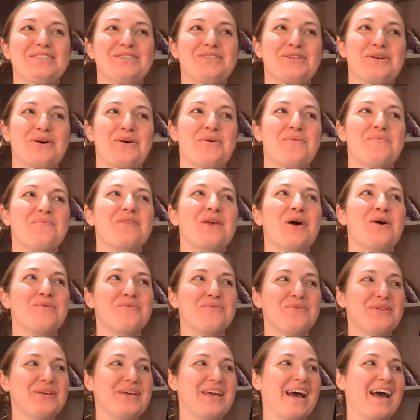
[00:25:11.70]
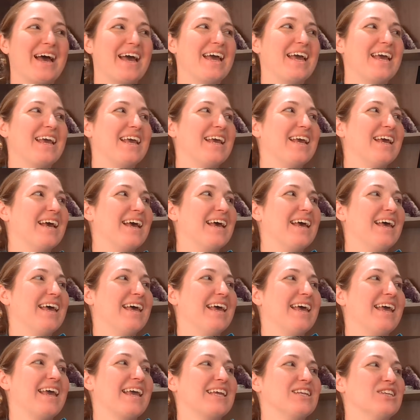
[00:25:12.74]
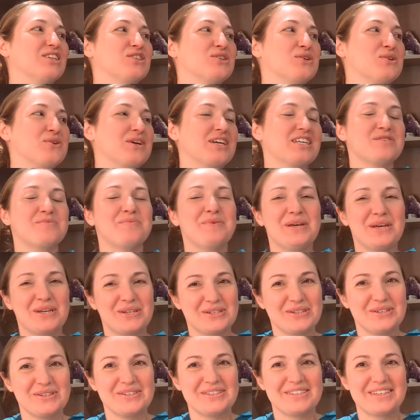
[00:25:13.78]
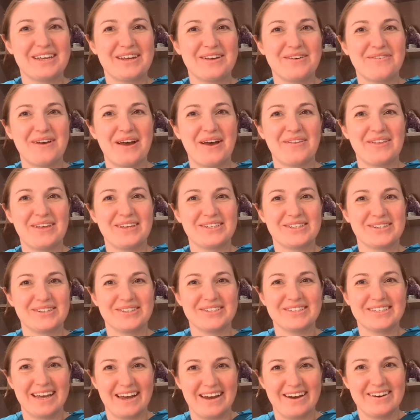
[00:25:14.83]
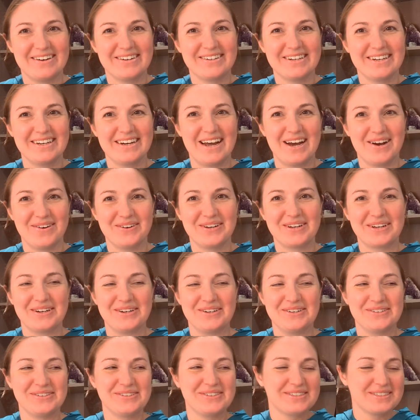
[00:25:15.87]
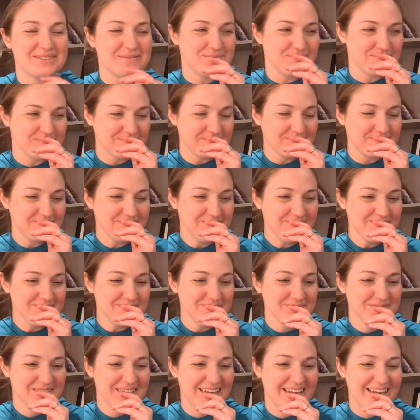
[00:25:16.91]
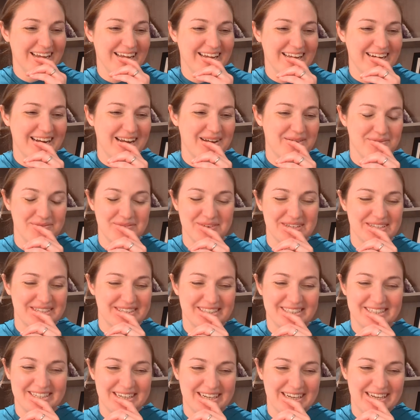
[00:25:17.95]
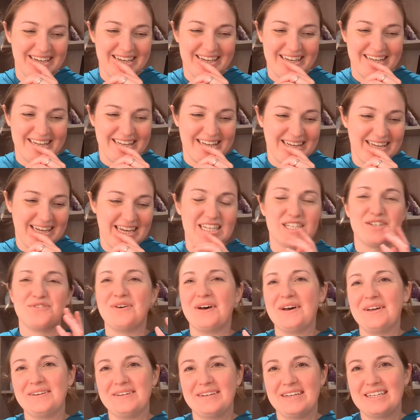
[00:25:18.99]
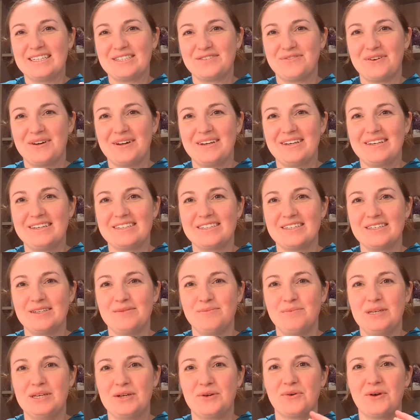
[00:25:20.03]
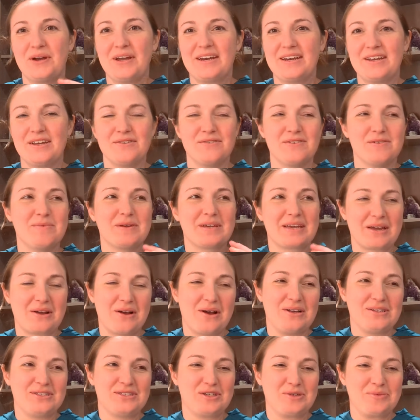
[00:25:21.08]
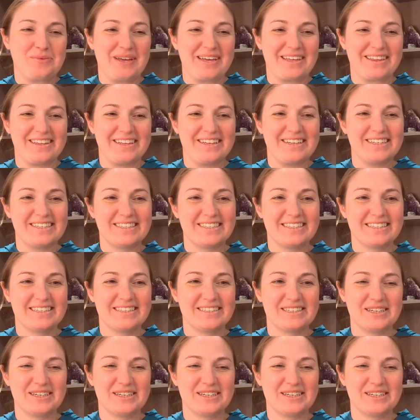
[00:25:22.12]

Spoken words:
So hopefully I can show you guys pictures of how that turns out and how it goes. And it's fun. It's fun to be creative and make a costume like this.